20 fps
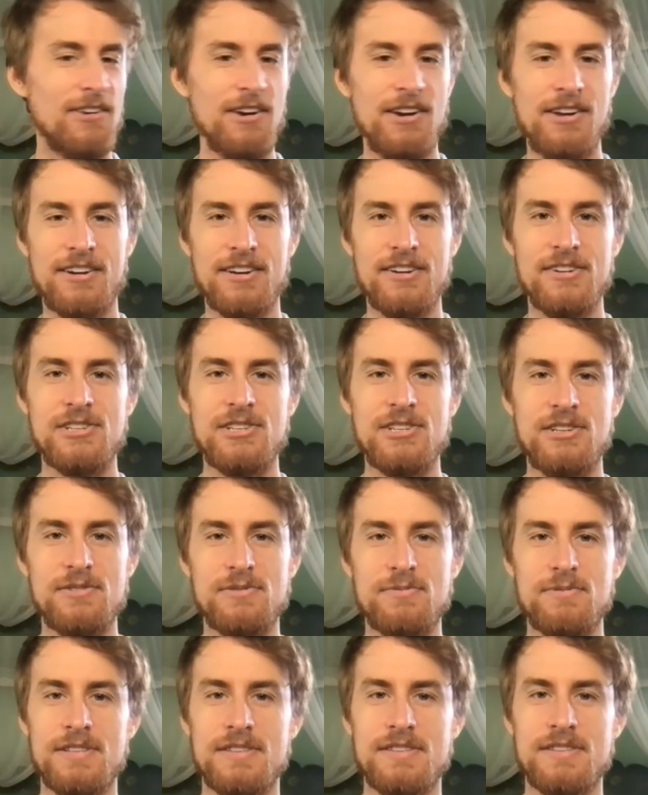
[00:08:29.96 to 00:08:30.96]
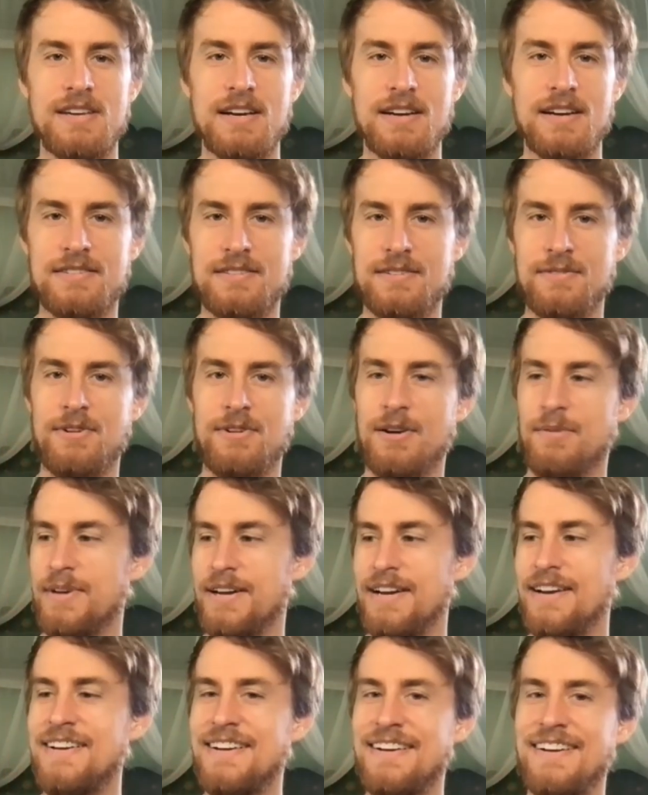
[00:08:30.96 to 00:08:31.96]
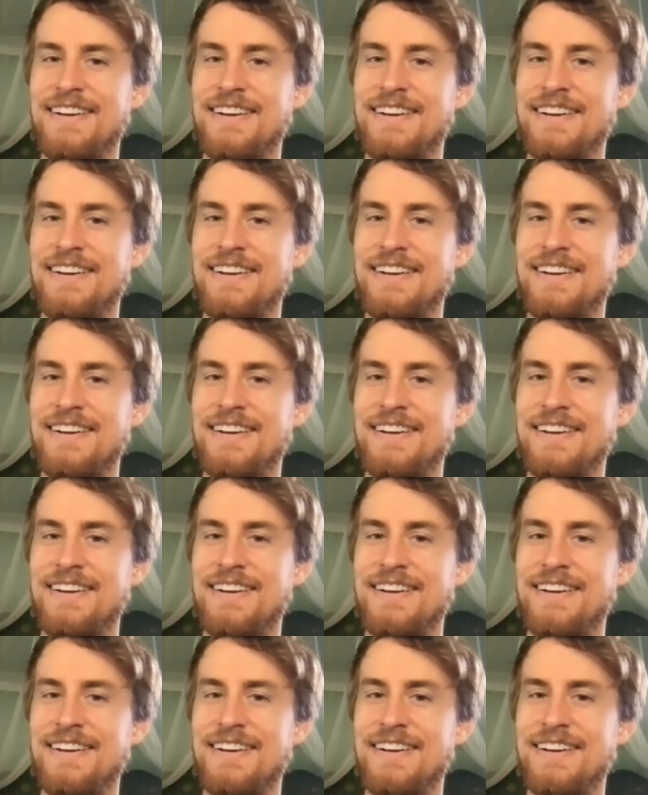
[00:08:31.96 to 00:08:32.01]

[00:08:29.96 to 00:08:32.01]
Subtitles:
where you can choose what sex you want to be.